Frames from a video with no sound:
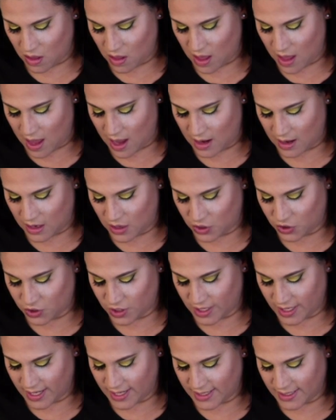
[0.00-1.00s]
And the
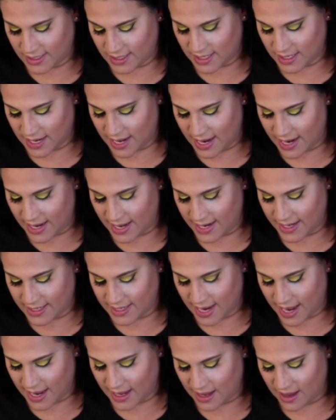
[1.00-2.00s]
trick is to let it get
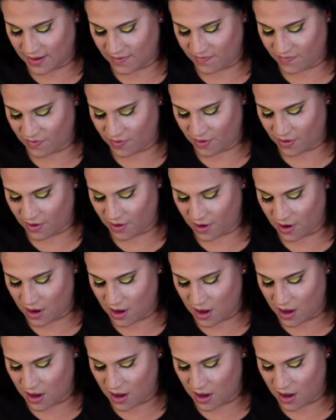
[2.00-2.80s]
tacky for